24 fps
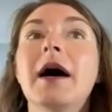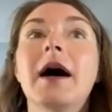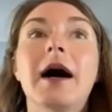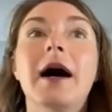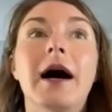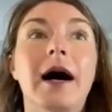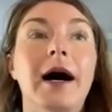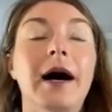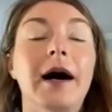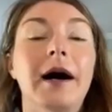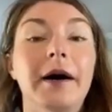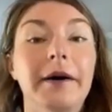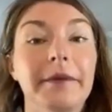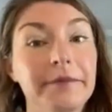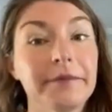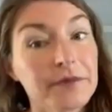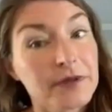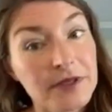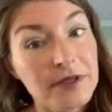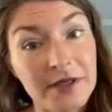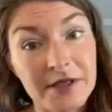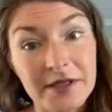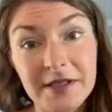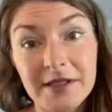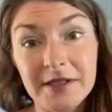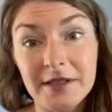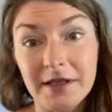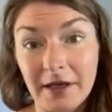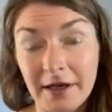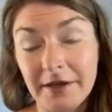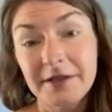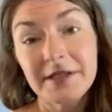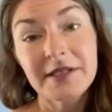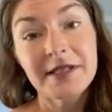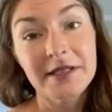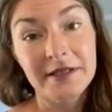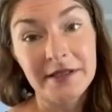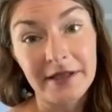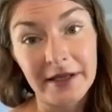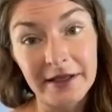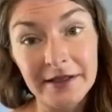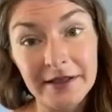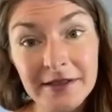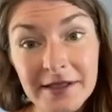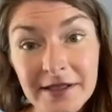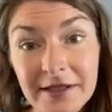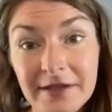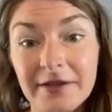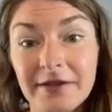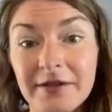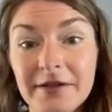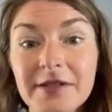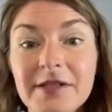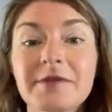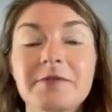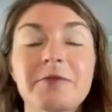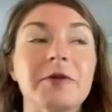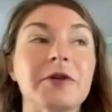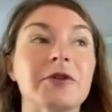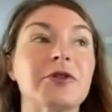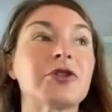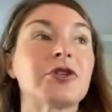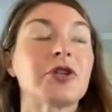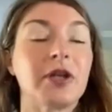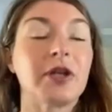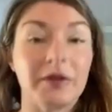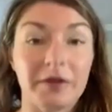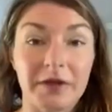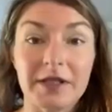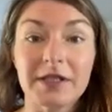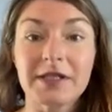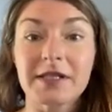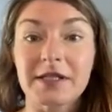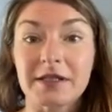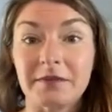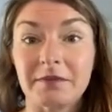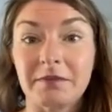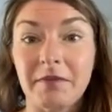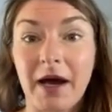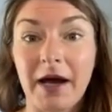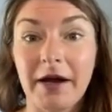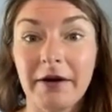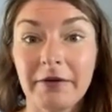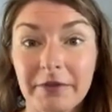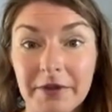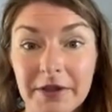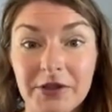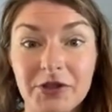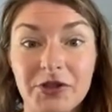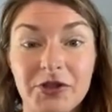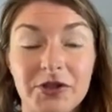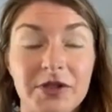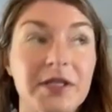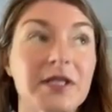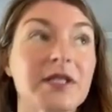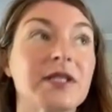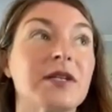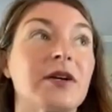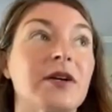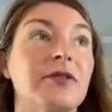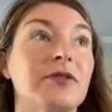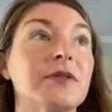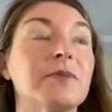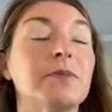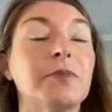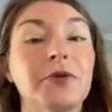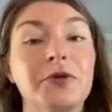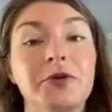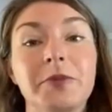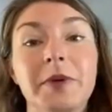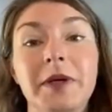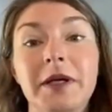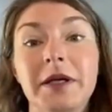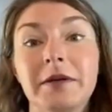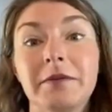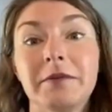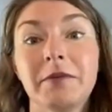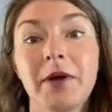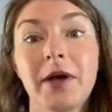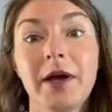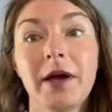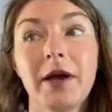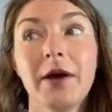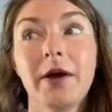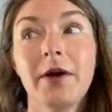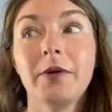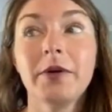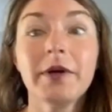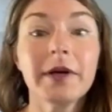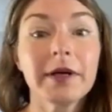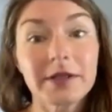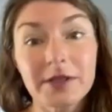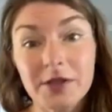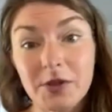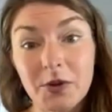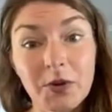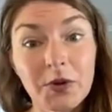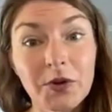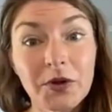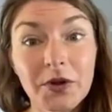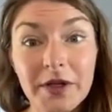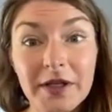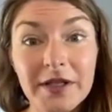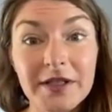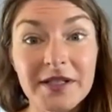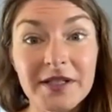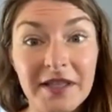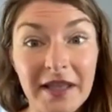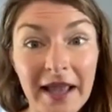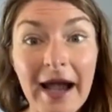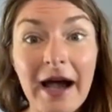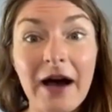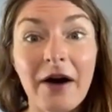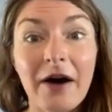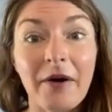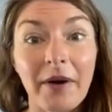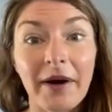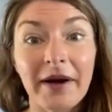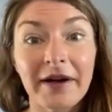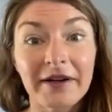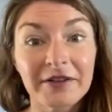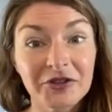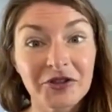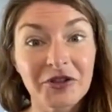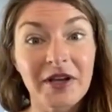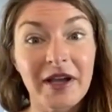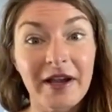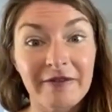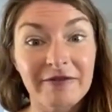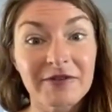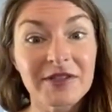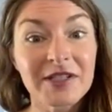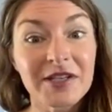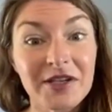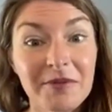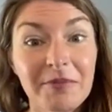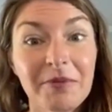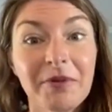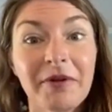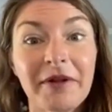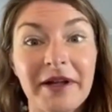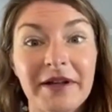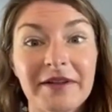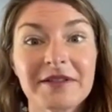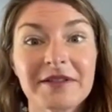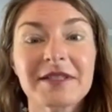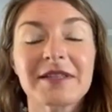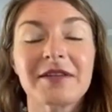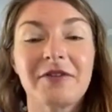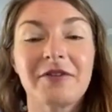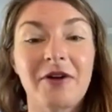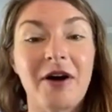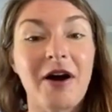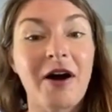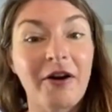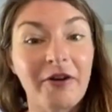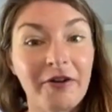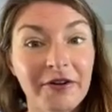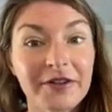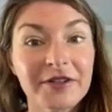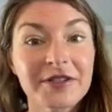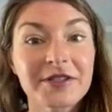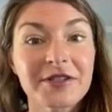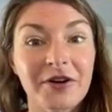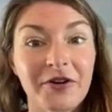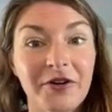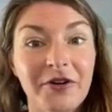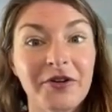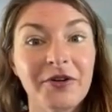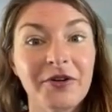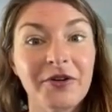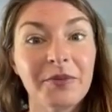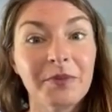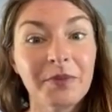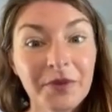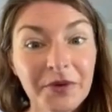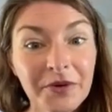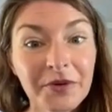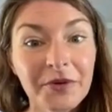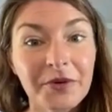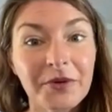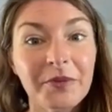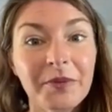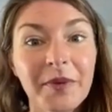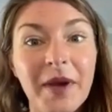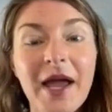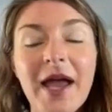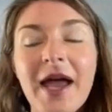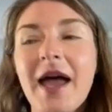Sinensis, which at least in my region starts blooming really as early as now. I actually have tea plants that are already starting to bloom.